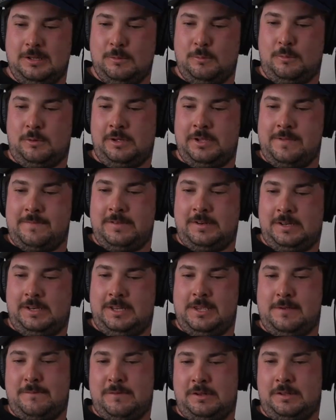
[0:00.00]
Well,
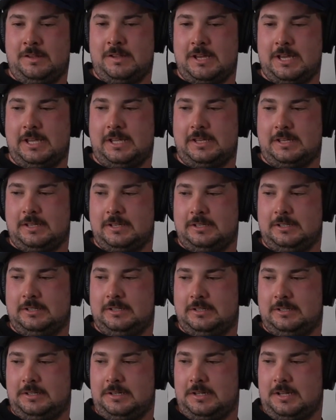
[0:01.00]
even like,
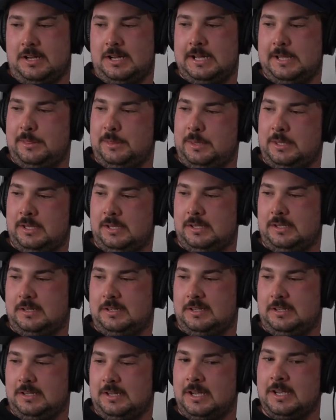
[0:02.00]
I think,
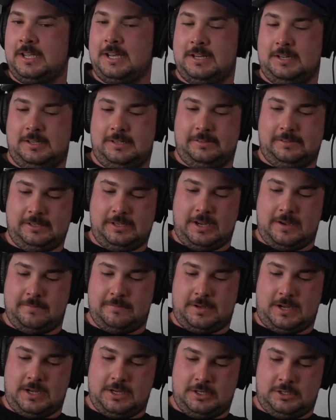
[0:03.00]
again, because like
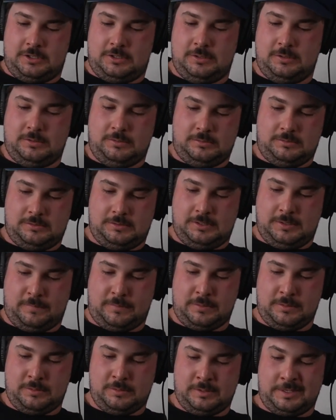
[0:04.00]
I shoot, if
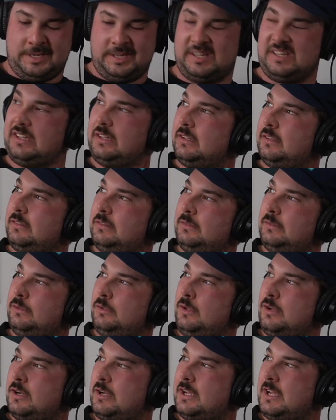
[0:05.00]
you like
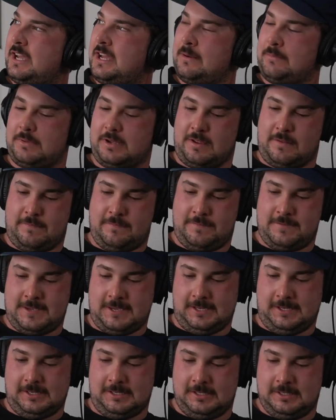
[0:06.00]
look at my
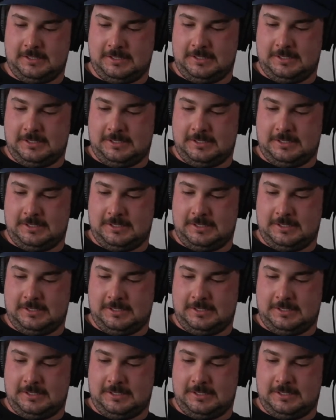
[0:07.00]
feed,